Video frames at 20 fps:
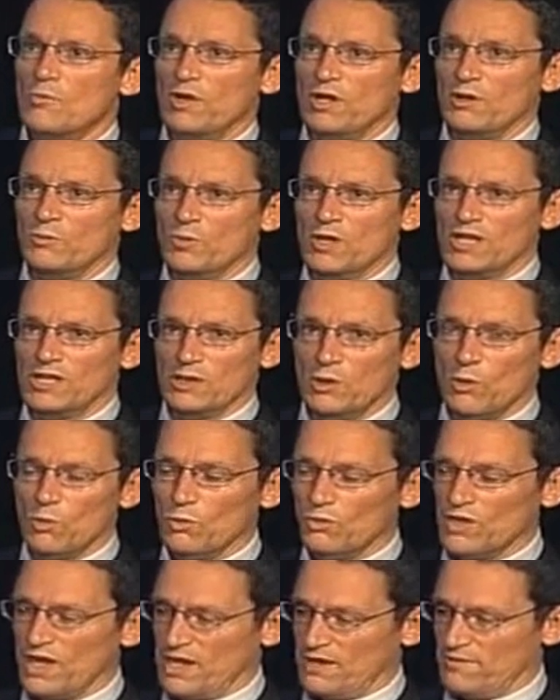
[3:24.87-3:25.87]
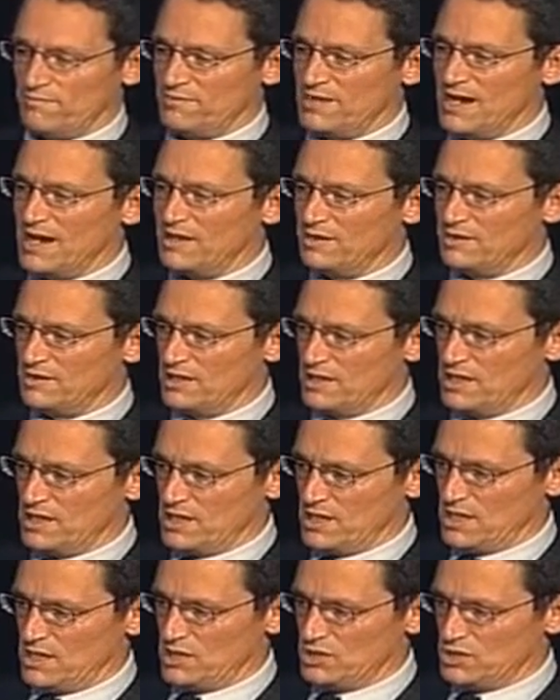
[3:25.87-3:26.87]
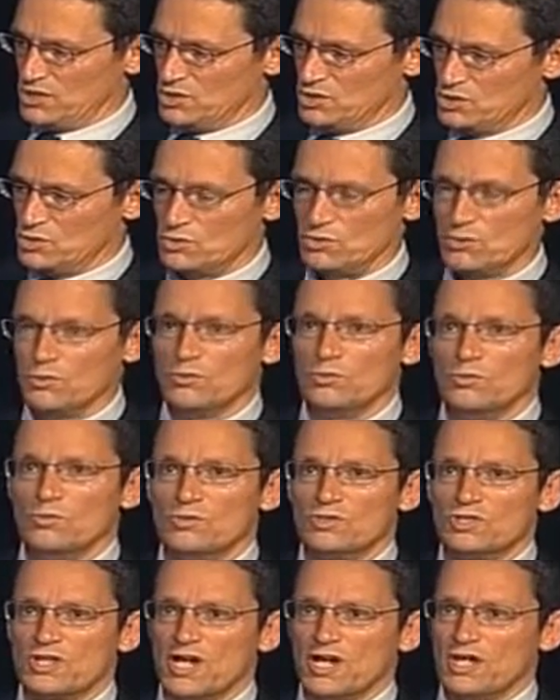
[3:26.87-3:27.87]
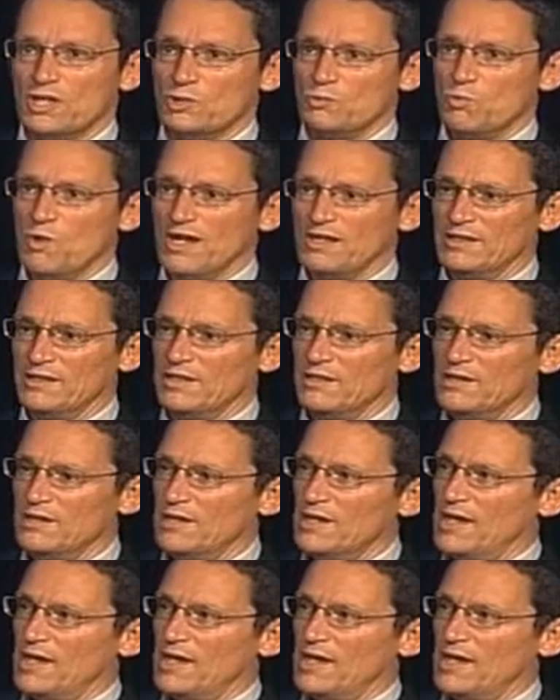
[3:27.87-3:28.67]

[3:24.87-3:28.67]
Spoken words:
when really all they have done is to change one